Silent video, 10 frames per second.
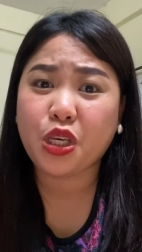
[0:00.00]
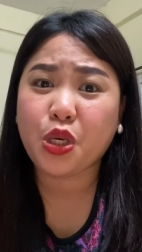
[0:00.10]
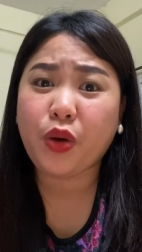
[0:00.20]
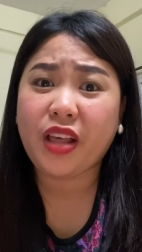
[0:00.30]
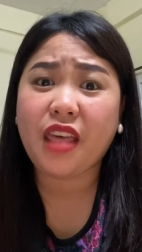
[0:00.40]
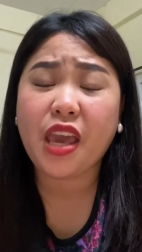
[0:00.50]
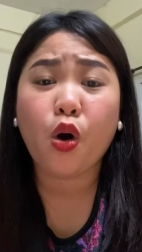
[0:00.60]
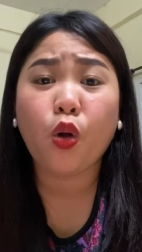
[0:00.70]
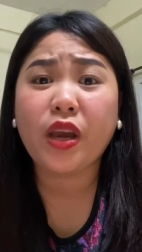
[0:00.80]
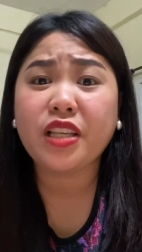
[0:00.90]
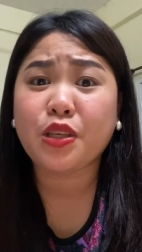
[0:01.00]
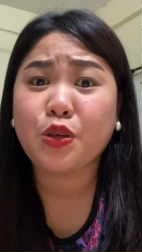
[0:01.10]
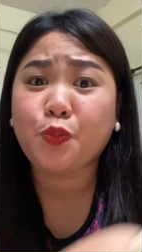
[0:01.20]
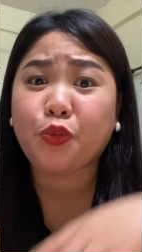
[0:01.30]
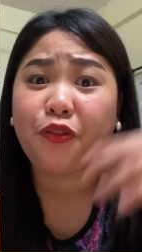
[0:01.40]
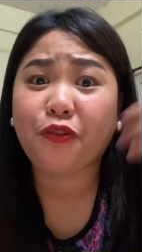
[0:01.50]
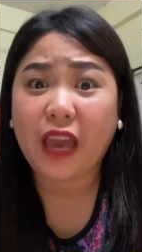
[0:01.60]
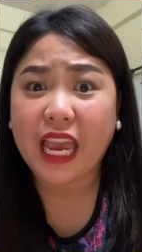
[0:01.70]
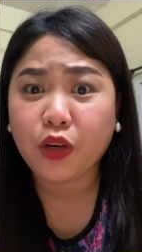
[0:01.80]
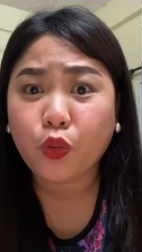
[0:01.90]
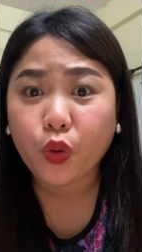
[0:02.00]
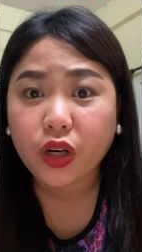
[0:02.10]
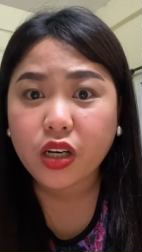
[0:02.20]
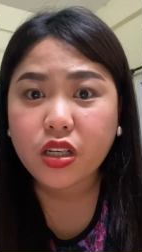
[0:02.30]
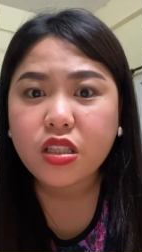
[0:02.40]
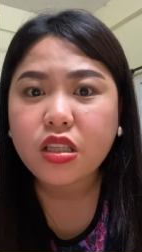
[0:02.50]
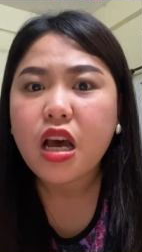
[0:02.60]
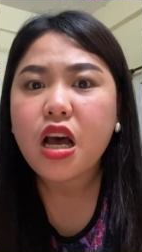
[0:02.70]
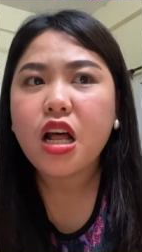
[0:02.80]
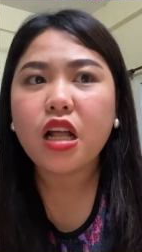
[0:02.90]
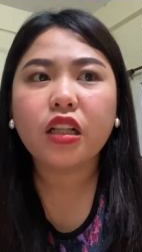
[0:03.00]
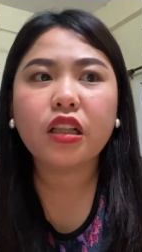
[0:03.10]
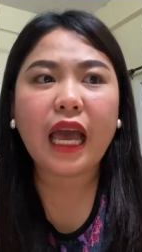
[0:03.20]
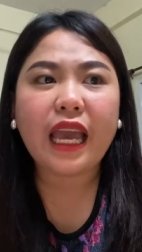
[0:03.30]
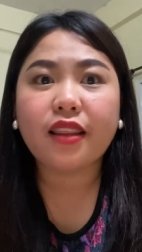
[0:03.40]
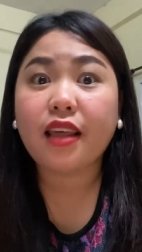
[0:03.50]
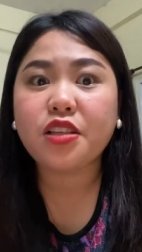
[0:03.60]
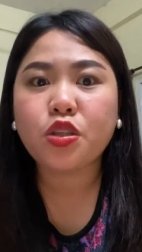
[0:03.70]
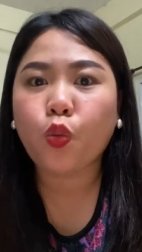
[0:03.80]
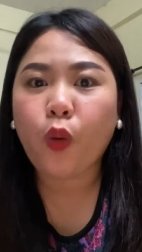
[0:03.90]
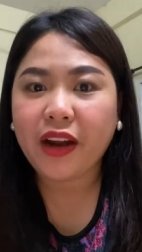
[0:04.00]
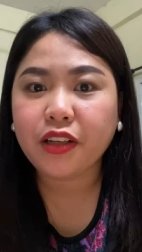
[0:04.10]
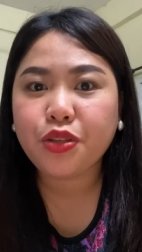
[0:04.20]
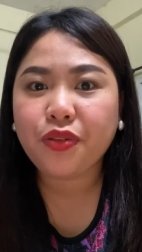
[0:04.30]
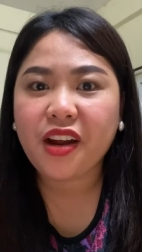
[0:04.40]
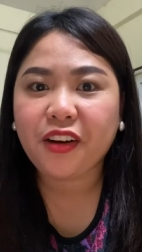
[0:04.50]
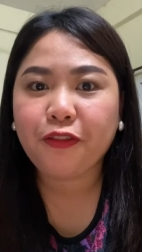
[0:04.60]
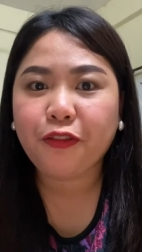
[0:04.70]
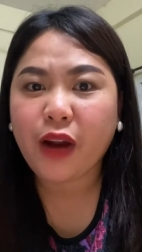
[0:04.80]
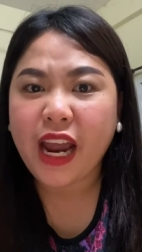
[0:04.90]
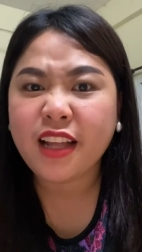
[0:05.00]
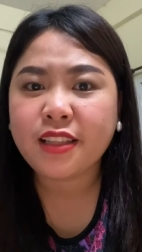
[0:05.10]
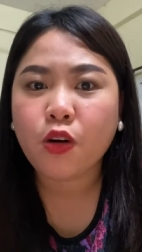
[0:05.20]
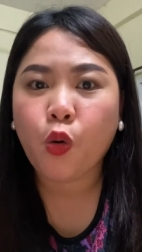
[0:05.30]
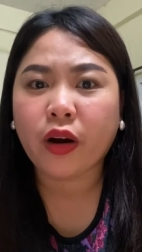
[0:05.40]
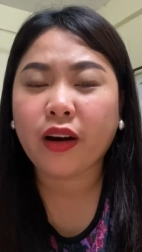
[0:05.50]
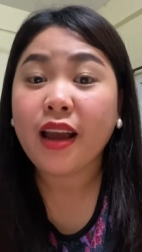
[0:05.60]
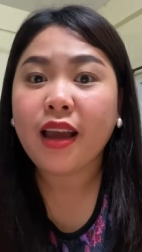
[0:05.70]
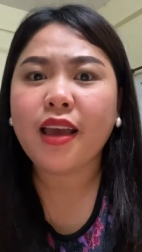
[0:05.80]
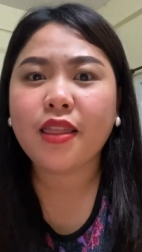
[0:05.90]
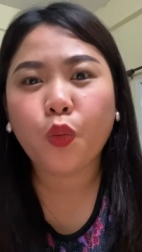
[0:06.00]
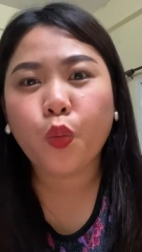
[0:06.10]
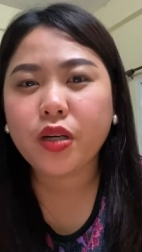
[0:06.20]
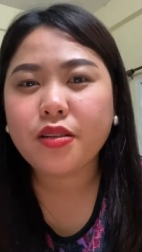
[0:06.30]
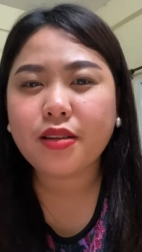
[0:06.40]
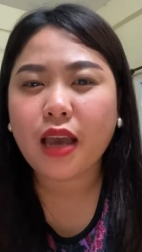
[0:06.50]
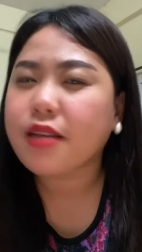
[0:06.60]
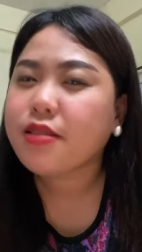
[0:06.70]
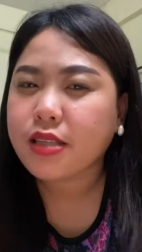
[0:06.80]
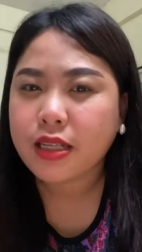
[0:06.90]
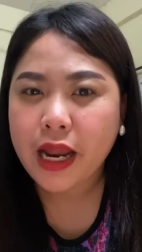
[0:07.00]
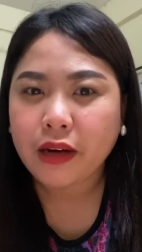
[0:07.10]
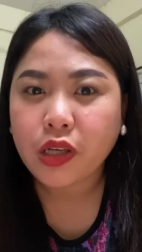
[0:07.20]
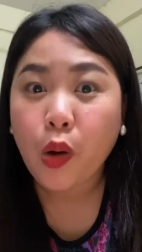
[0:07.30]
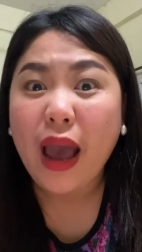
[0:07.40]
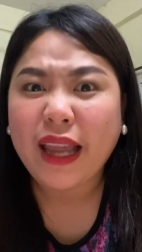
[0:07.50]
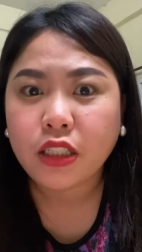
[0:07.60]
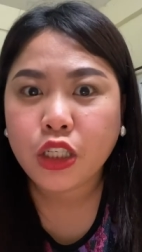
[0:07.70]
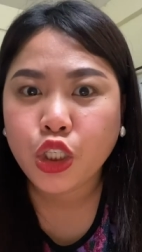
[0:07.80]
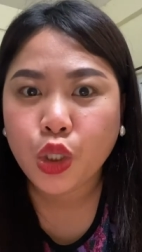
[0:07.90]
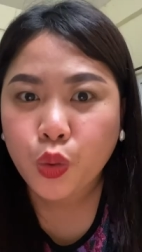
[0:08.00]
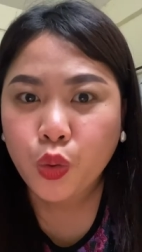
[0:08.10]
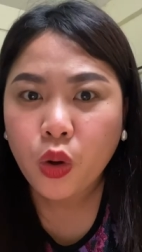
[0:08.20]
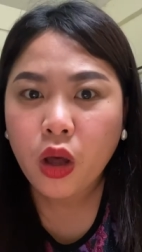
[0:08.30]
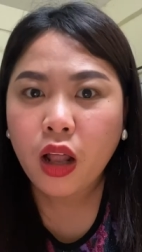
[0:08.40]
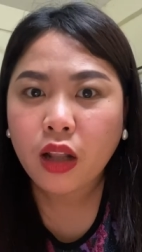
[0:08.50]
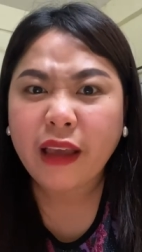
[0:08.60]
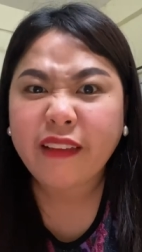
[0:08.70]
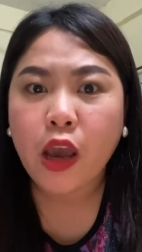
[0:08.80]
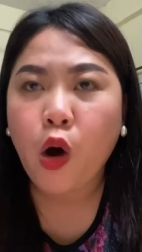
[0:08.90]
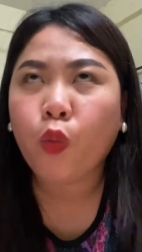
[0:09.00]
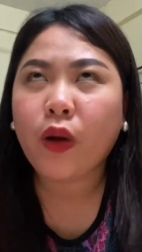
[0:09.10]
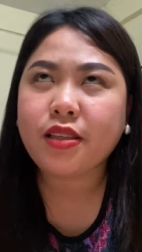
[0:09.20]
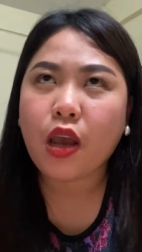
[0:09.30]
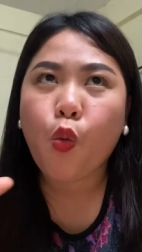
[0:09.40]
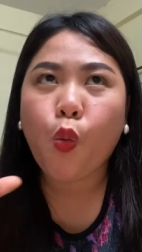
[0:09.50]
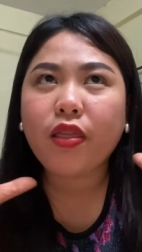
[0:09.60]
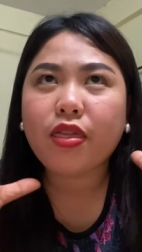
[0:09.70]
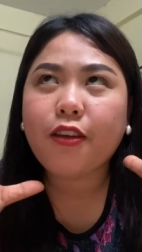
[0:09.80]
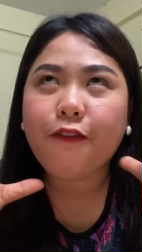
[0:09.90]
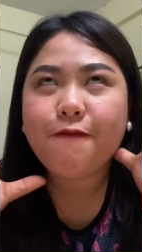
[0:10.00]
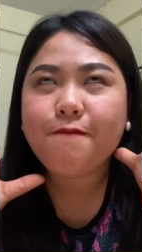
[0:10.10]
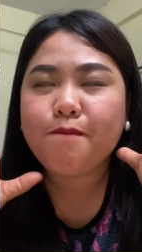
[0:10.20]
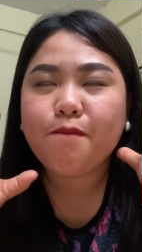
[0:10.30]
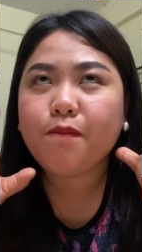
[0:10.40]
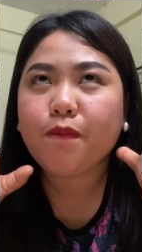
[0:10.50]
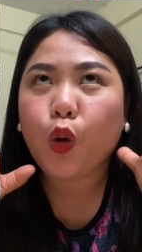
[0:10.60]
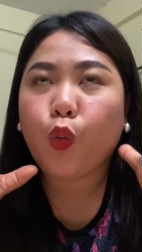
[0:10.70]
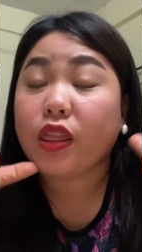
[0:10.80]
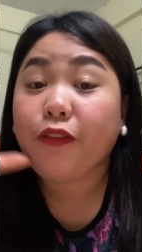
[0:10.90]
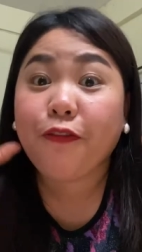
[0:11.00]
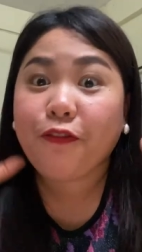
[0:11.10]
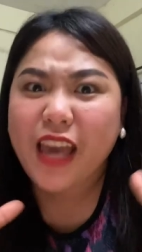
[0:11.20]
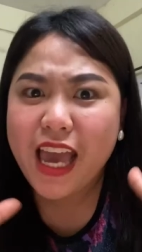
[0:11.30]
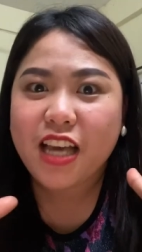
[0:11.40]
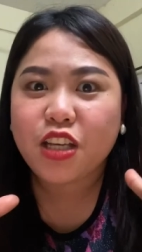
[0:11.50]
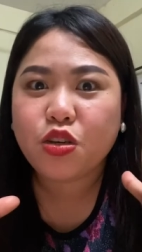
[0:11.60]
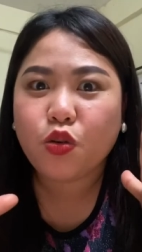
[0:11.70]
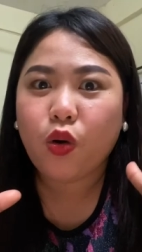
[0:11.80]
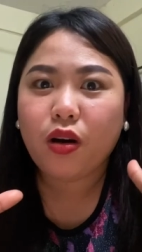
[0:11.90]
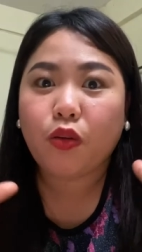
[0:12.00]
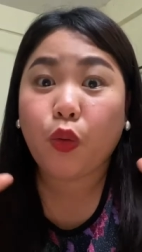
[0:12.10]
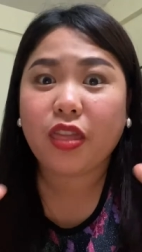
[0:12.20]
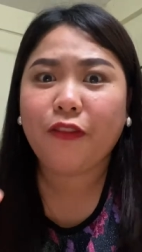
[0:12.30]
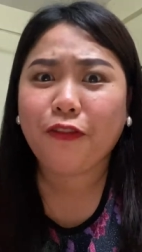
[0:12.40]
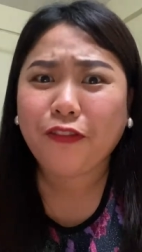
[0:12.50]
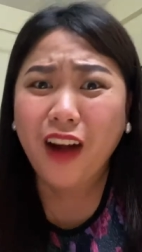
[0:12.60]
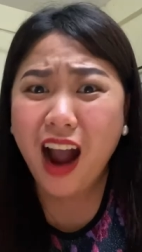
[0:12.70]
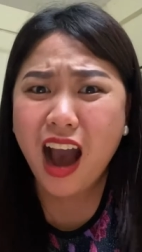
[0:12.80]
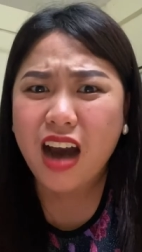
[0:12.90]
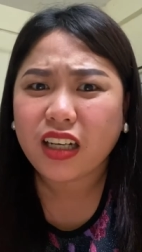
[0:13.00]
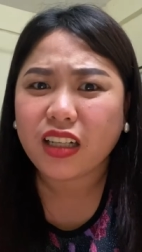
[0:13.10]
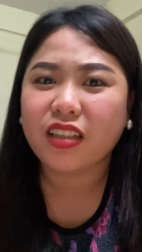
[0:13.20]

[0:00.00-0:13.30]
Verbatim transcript: to you and they always use profane words? Like they swear to their friends or in the worst case scenario at you? Like they always say, what the, what the fish? What the frog?